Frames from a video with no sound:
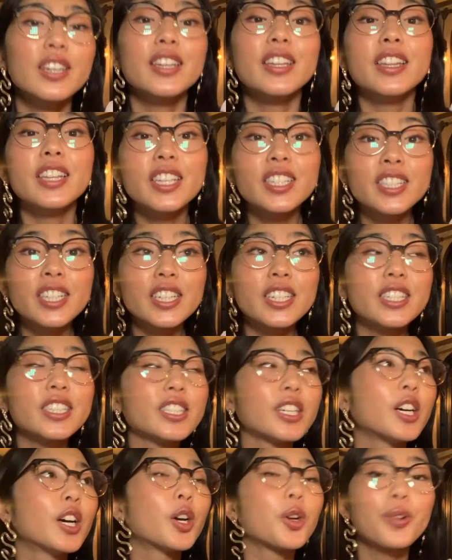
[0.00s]
This is
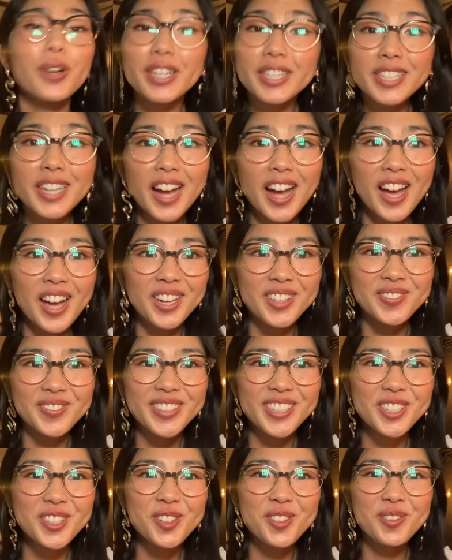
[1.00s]
a great time
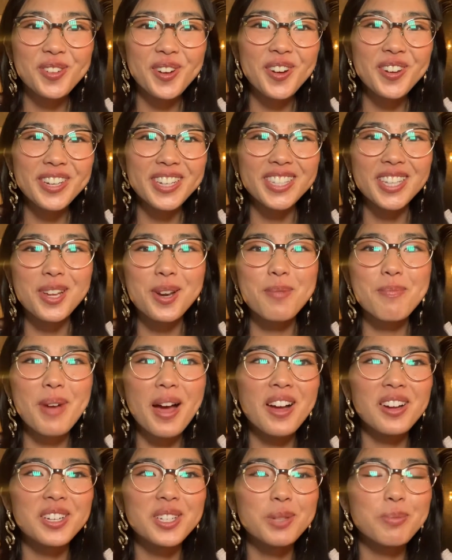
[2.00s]
to focus on a
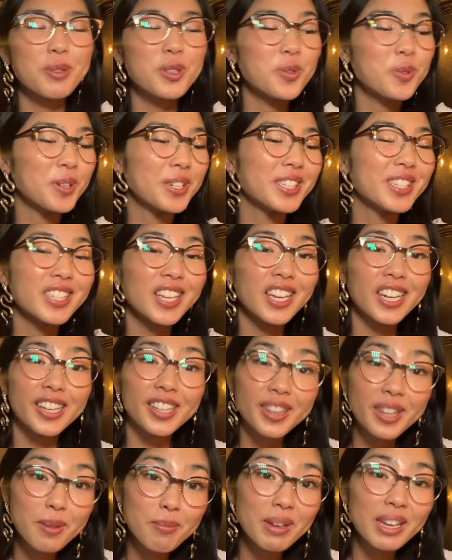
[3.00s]
balance between setting
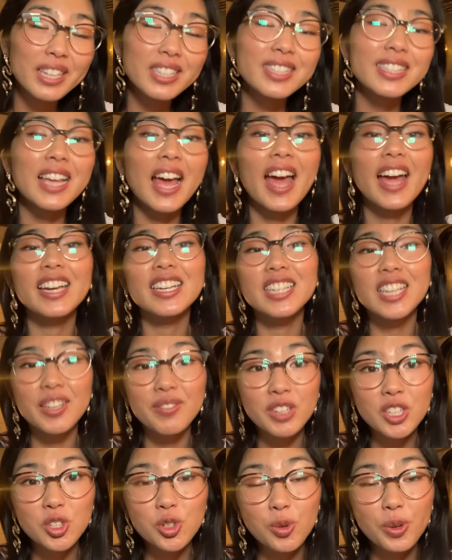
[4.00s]
limits and
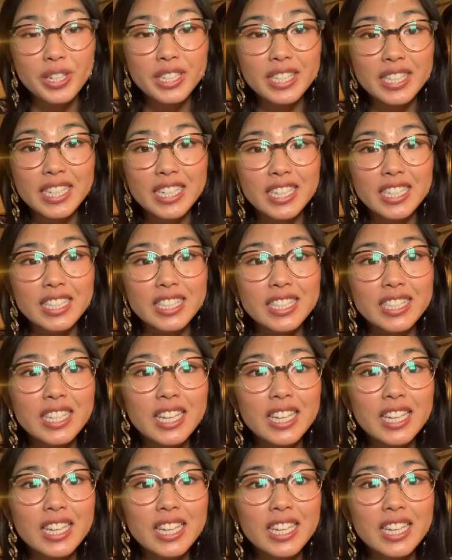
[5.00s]
giving choices,